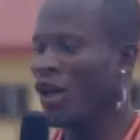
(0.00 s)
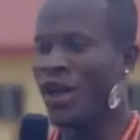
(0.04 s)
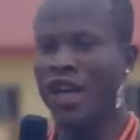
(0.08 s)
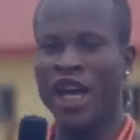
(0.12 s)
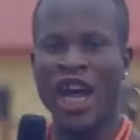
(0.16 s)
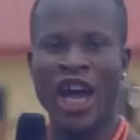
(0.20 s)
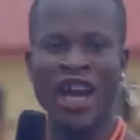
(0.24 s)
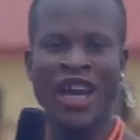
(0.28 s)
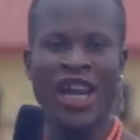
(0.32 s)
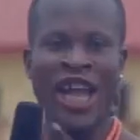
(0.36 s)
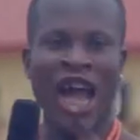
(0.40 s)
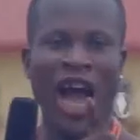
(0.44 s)

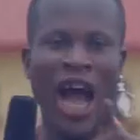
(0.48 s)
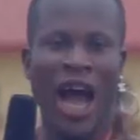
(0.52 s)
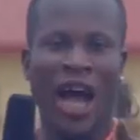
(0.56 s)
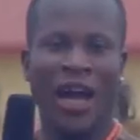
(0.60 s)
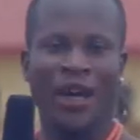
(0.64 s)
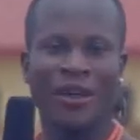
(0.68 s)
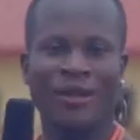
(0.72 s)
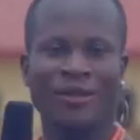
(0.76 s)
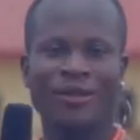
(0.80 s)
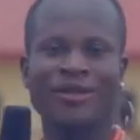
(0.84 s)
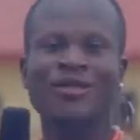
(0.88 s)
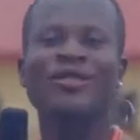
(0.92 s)

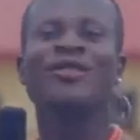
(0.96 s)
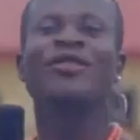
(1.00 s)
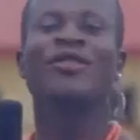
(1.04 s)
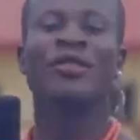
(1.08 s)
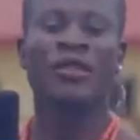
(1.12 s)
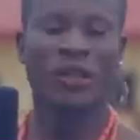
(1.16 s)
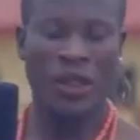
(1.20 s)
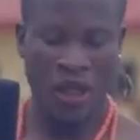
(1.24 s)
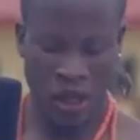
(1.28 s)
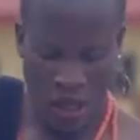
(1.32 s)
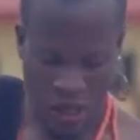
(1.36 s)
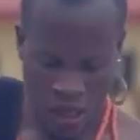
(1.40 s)
Area!
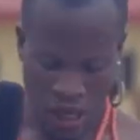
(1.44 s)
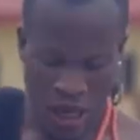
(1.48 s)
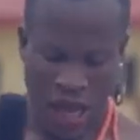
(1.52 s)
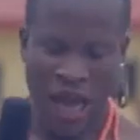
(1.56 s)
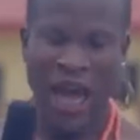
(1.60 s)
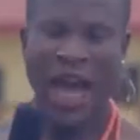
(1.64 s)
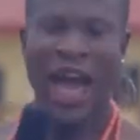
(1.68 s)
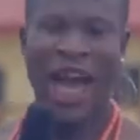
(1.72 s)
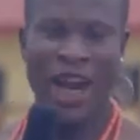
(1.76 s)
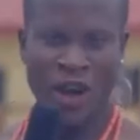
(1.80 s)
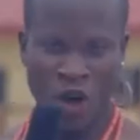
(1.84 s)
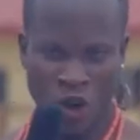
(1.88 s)

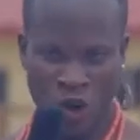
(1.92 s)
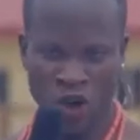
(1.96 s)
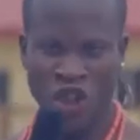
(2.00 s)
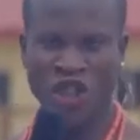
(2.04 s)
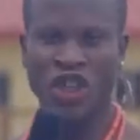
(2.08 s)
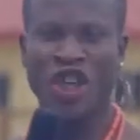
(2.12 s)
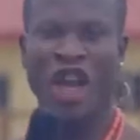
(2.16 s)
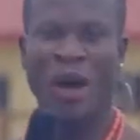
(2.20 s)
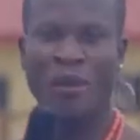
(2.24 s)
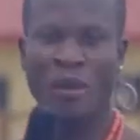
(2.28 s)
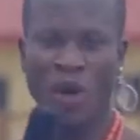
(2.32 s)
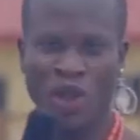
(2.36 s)
I know
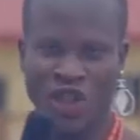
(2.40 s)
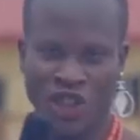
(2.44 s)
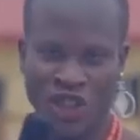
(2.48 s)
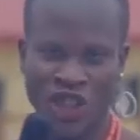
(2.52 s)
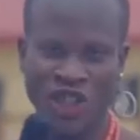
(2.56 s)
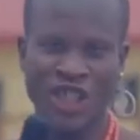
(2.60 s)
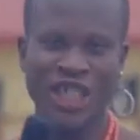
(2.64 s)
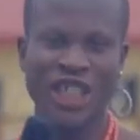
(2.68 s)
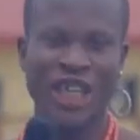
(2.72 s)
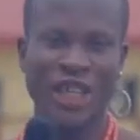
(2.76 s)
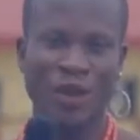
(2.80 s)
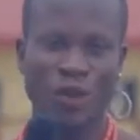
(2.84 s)
some I must
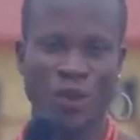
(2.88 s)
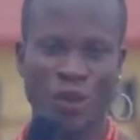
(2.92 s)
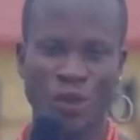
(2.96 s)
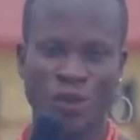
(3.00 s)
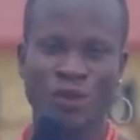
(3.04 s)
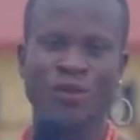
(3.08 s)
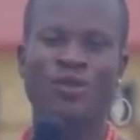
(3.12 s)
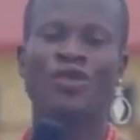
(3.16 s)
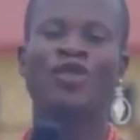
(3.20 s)
do here.